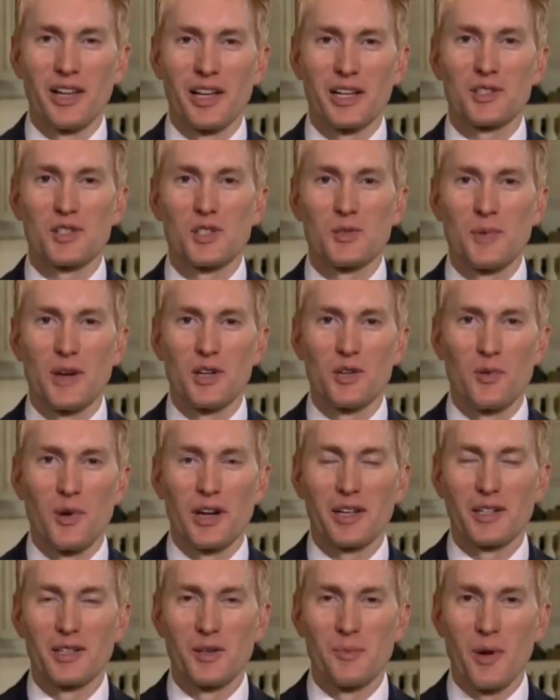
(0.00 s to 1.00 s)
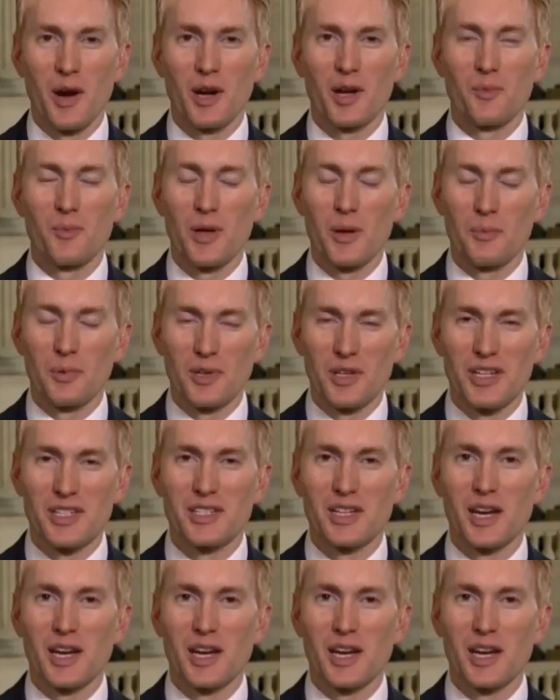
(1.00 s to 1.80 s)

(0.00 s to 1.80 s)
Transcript: He likes to speak directly to the American people.